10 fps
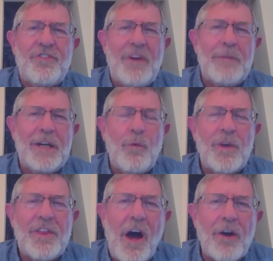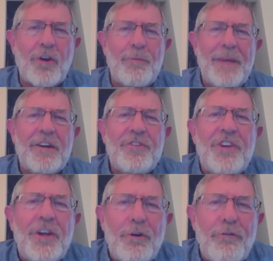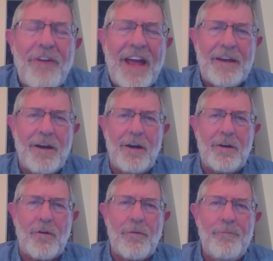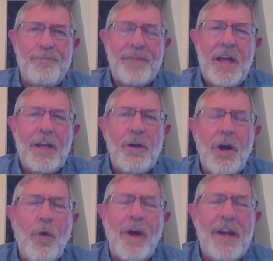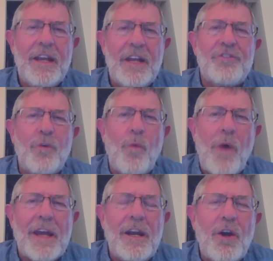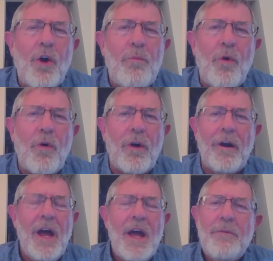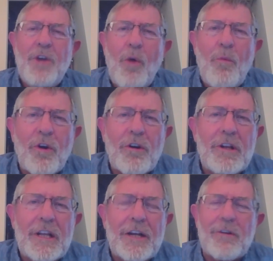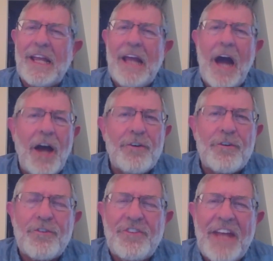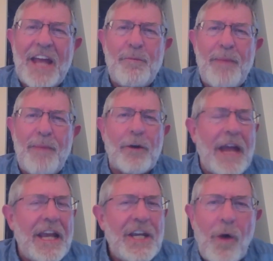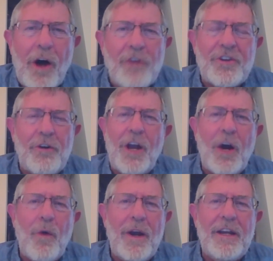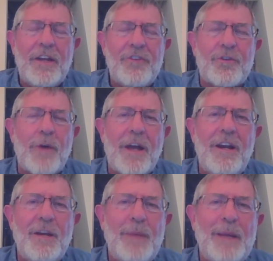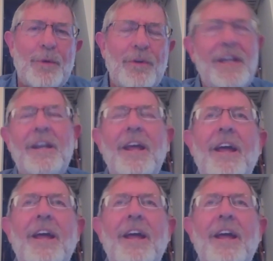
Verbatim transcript: somebody with hunger because you've had hunger. You know what it is to want to know more clearly, understand better. And you also know what it is to run into people that,